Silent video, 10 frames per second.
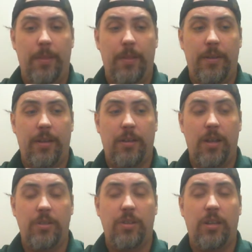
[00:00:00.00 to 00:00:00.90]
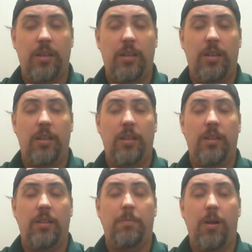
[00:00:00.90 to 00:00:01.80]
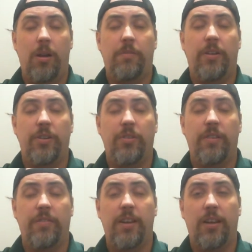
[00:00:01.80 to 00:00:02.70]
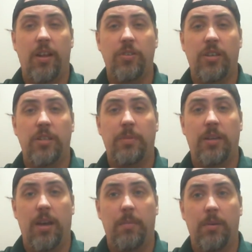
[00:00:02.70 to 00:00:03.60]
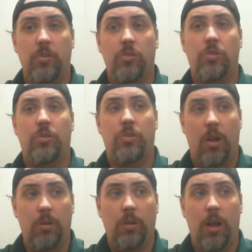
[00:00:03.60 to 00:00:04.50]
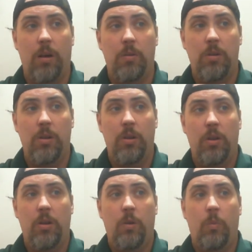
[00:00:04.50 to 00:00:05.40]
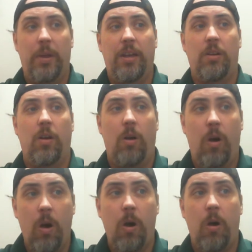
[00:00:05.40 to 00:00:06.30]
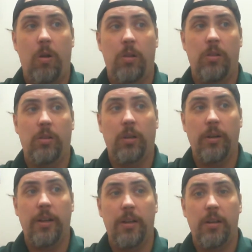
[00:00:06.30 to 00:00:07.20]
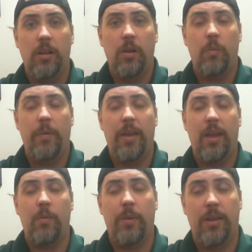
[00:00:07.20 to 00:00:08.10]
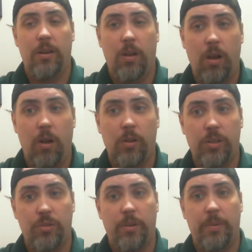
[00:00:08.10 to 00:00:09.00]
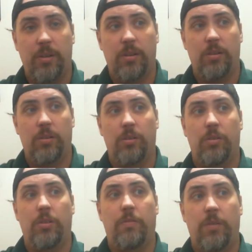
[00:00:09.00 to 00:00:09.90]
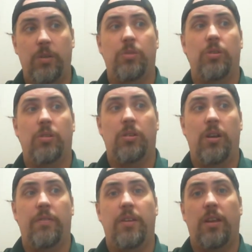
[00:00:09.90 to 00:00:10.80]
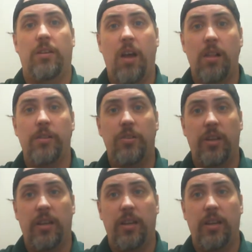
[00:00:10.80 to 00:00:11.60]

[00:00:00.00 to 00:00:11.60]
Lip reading: Technology, the bar for entry of technology has become so low. We can all learn it, and we can all contribute to the future of technology